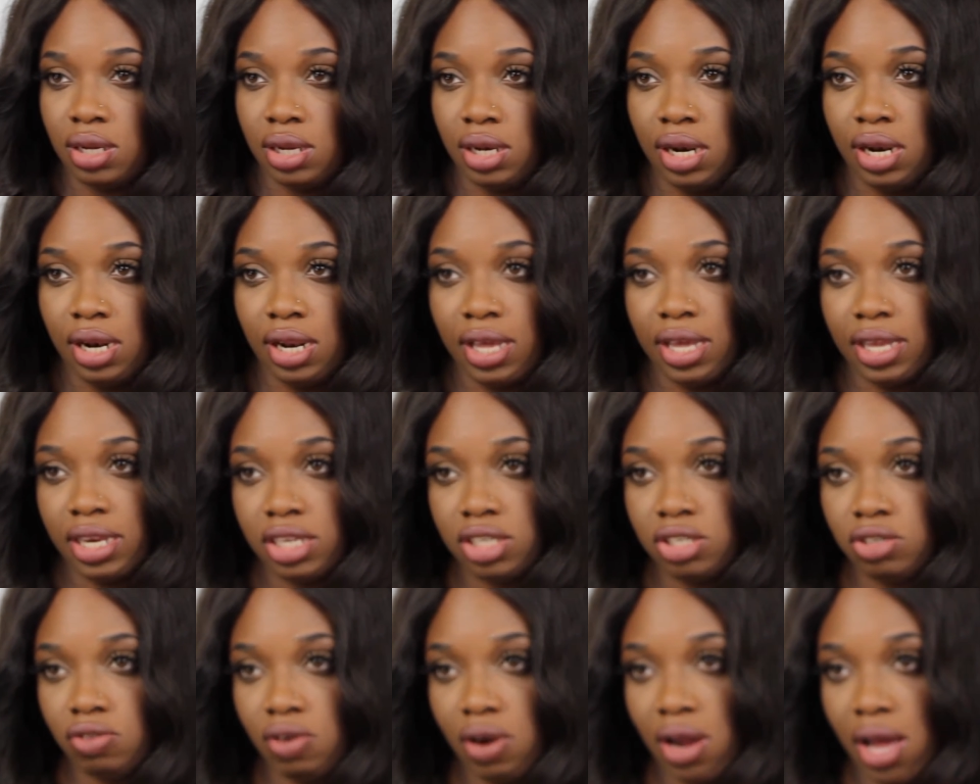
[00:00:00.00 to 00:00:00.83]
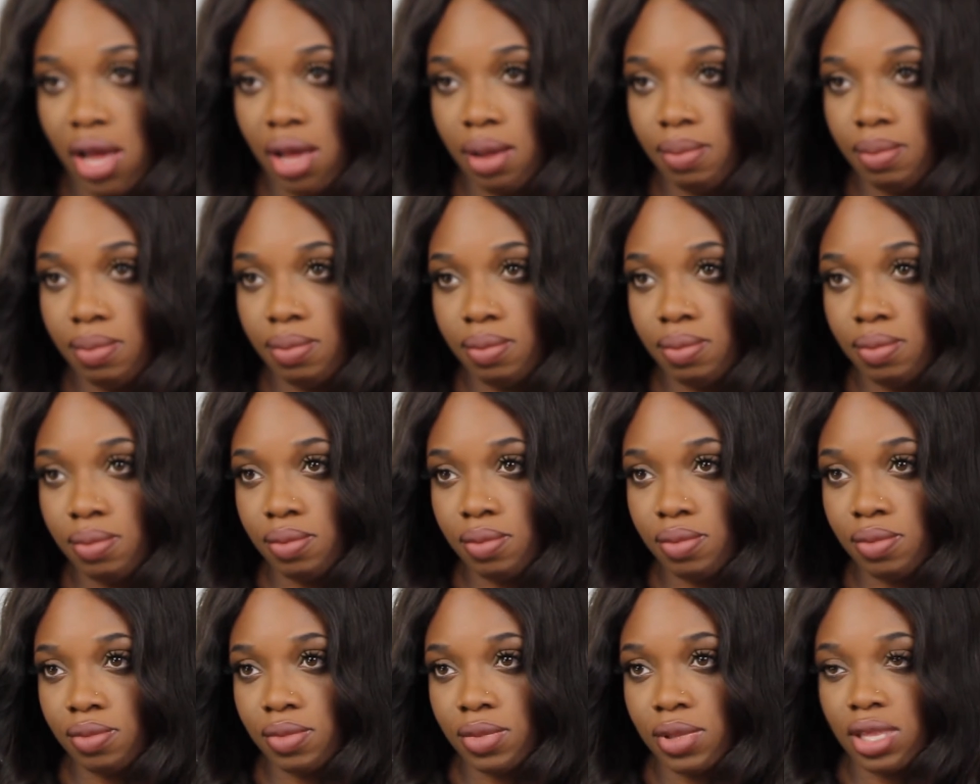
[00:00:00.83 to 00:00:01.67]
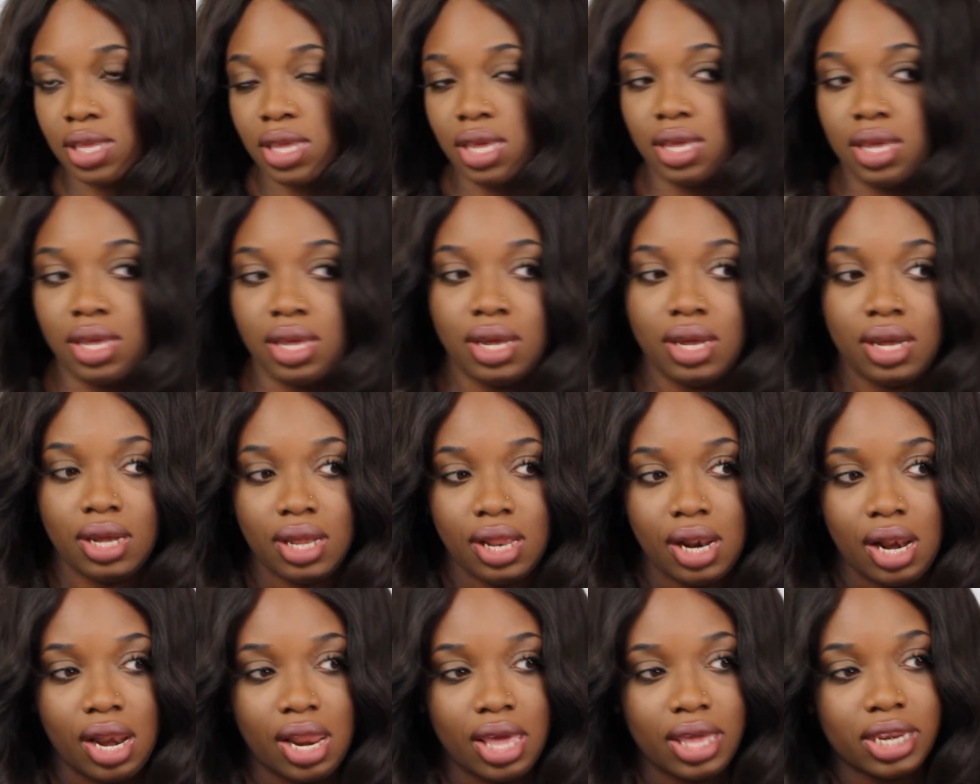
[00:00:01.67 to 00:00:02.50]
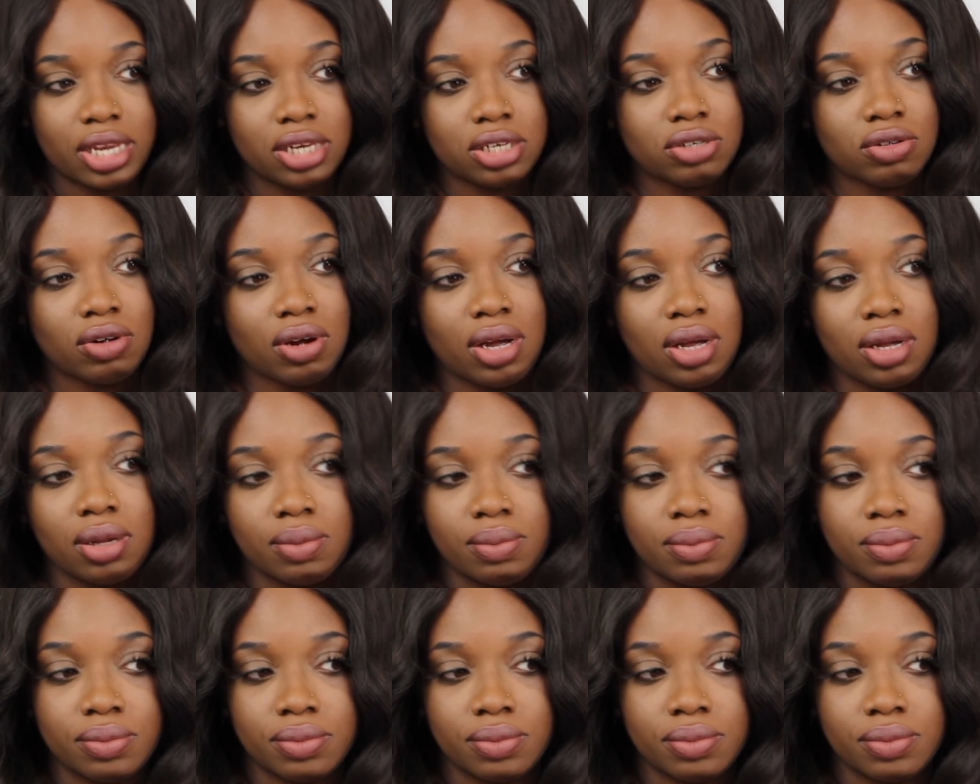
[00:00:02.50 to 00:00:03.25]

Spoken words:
Let it dry. Let it dry.